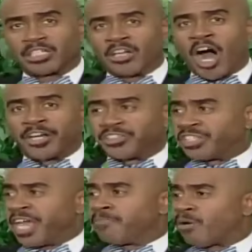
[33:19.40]
God is
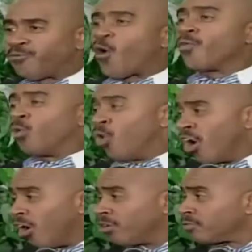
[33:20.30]
here before the
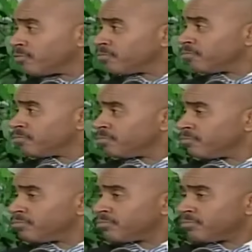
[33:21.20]
world. Oh,
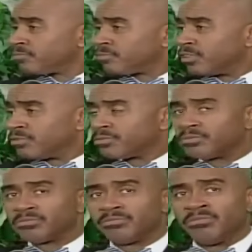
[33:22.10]
yes.
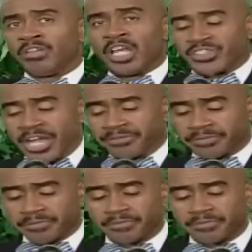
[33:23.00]
Listen.